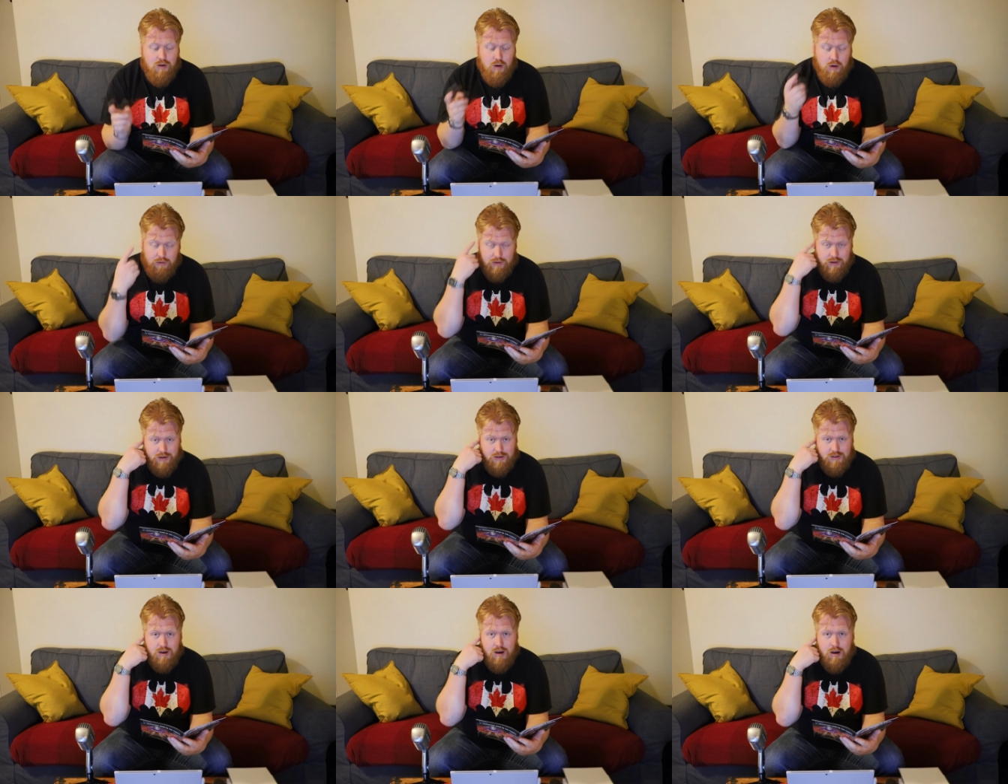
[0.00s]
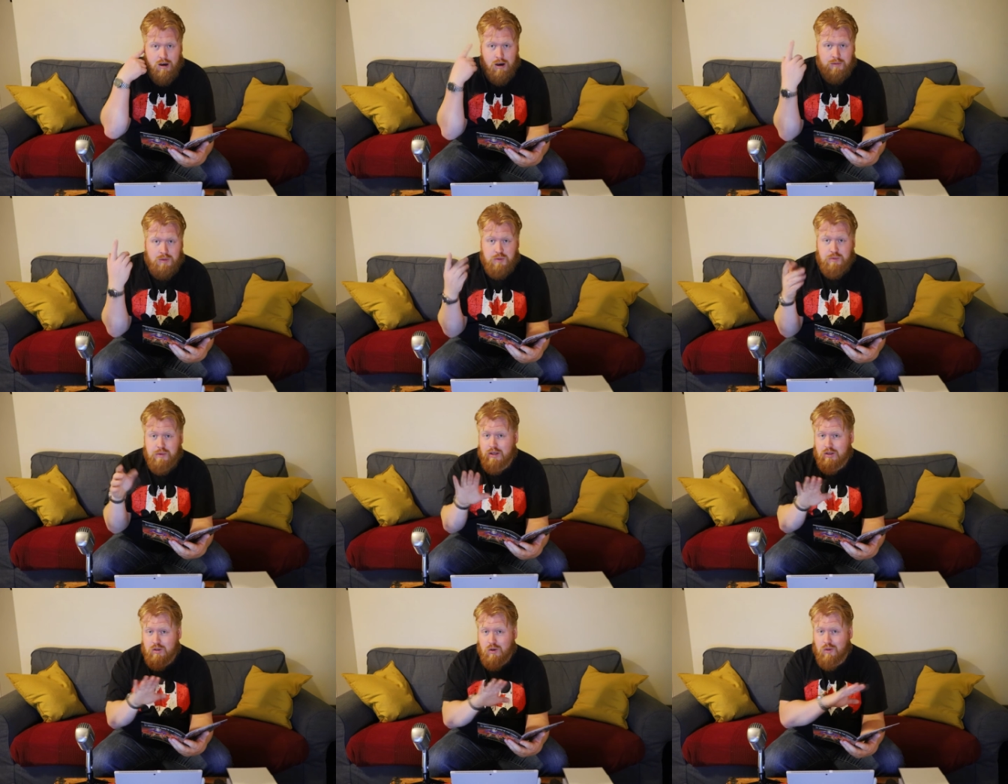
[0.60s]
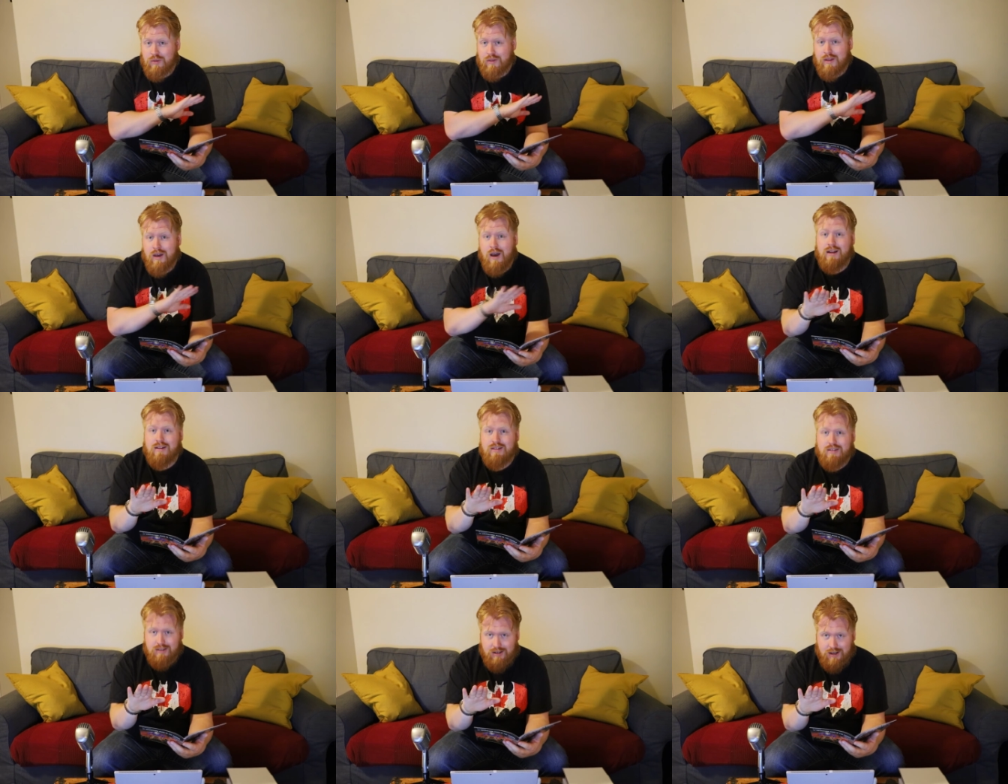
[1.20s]
over his comms, being told
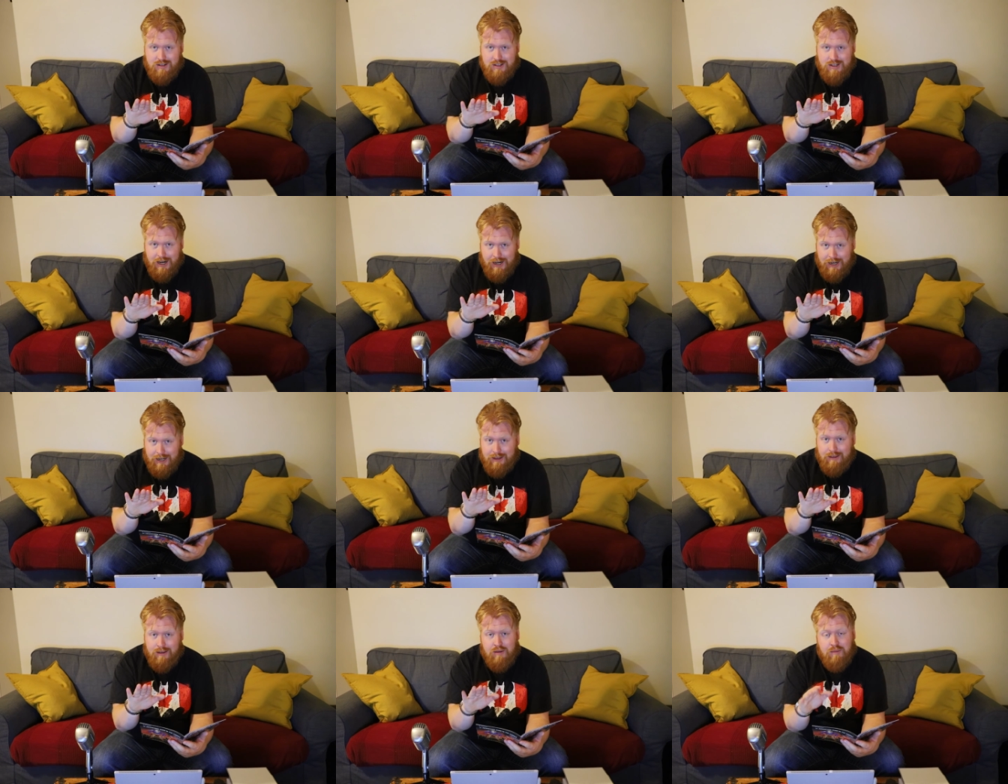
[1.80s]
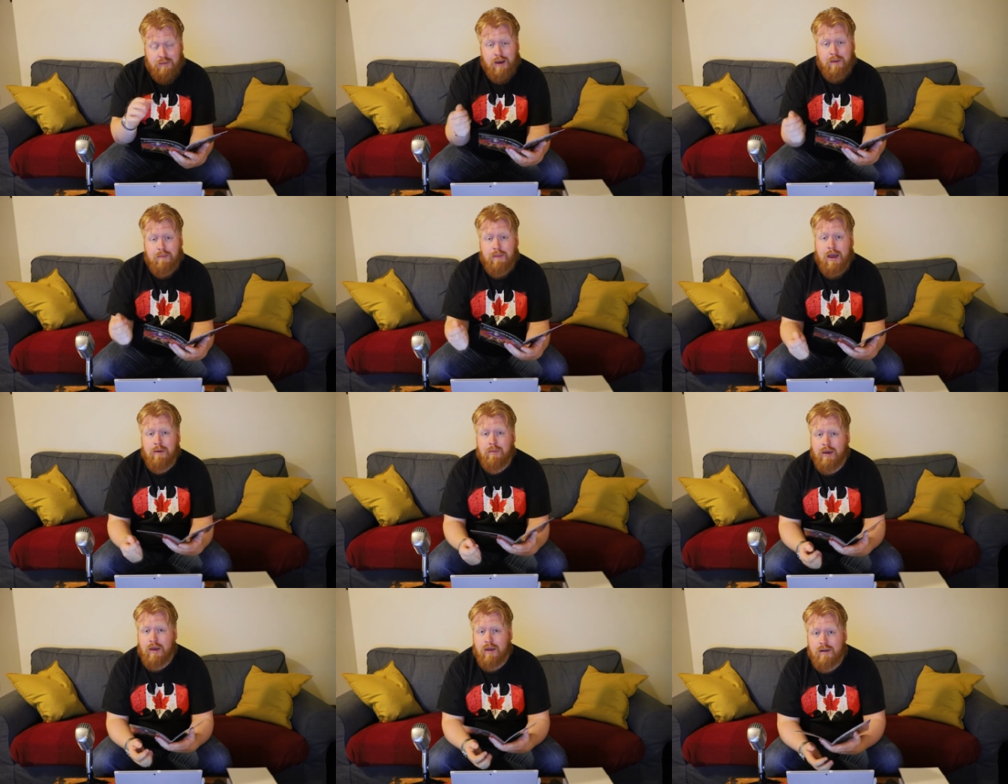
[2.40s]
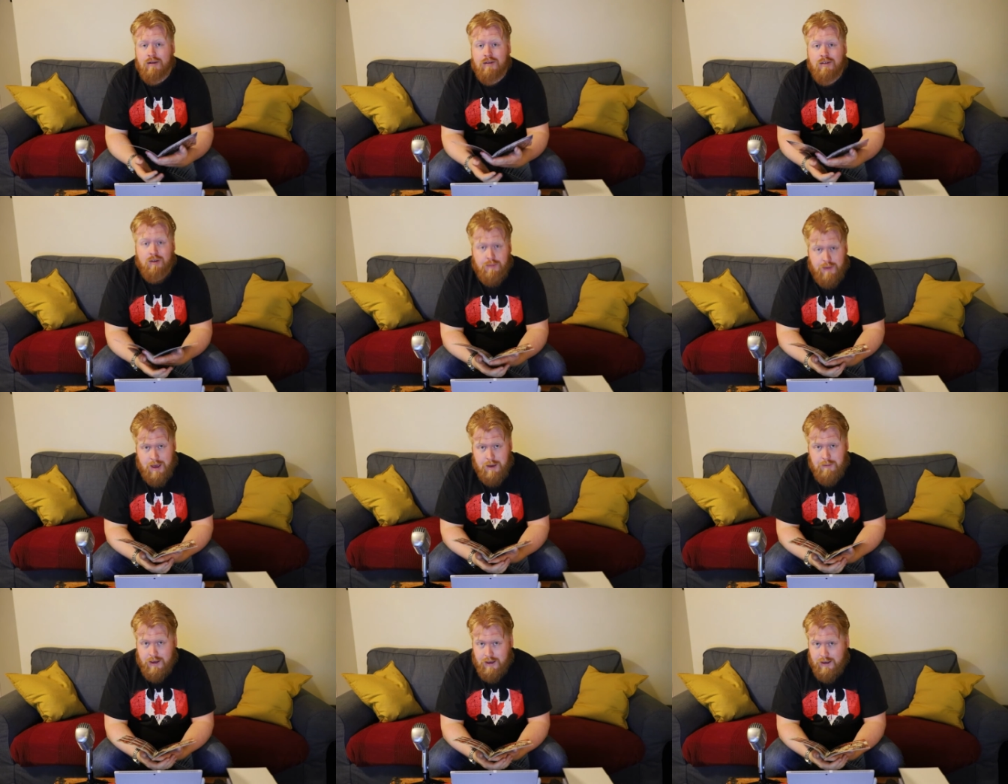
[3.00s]
not to touch anything by Batman until
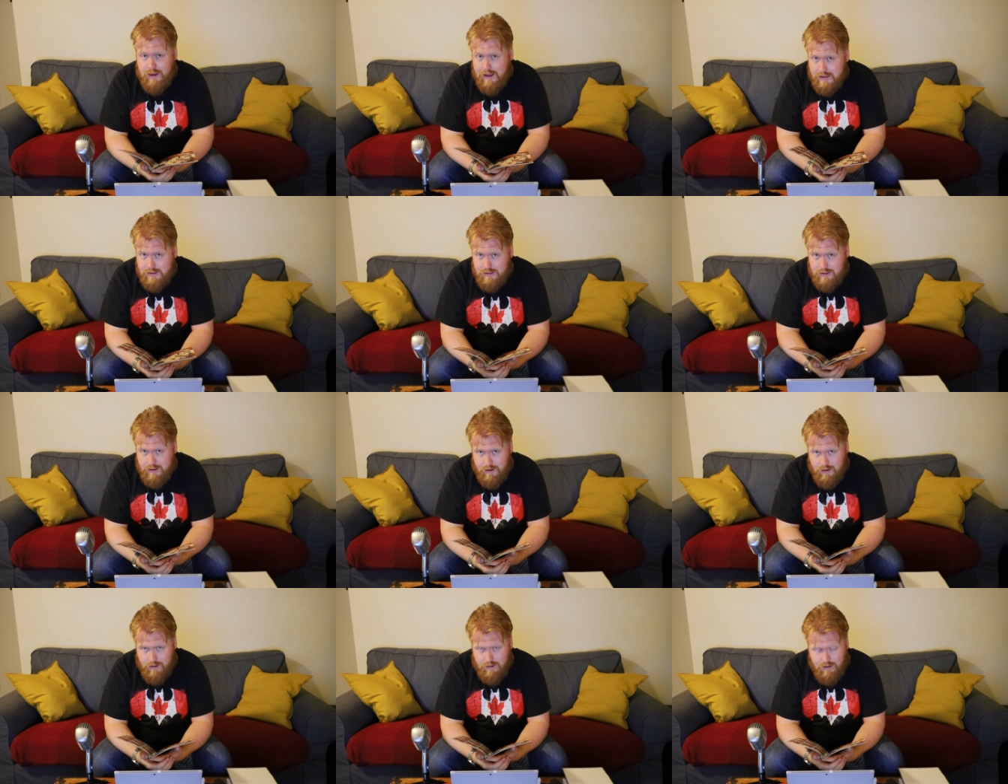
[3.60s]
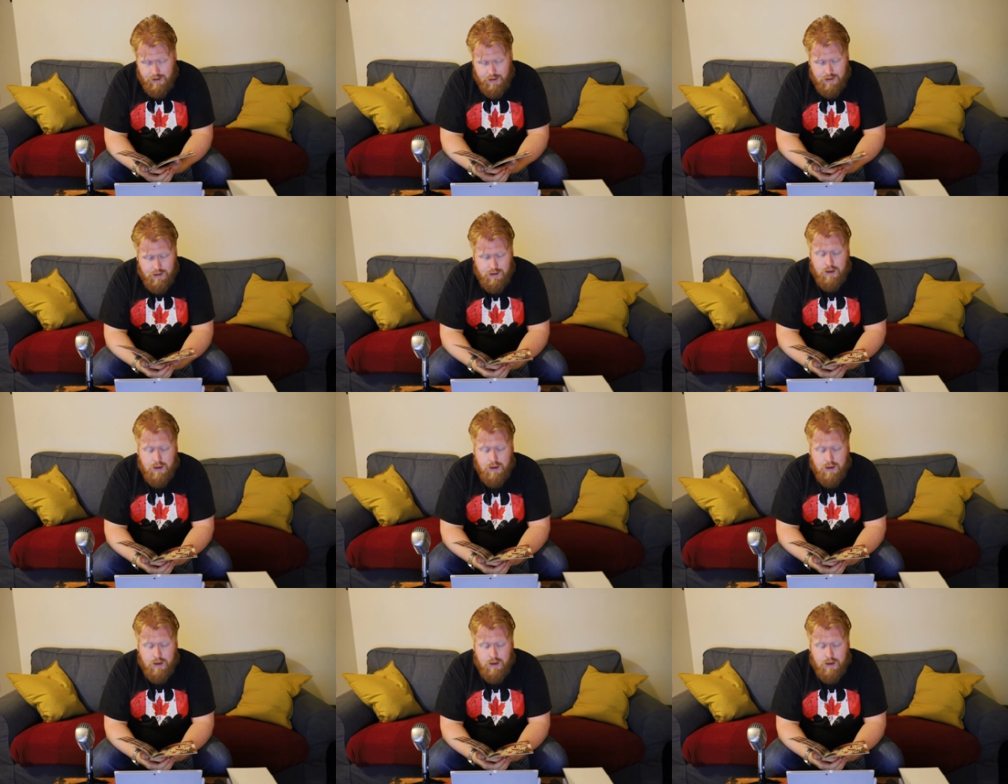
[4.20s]
Batman gets there.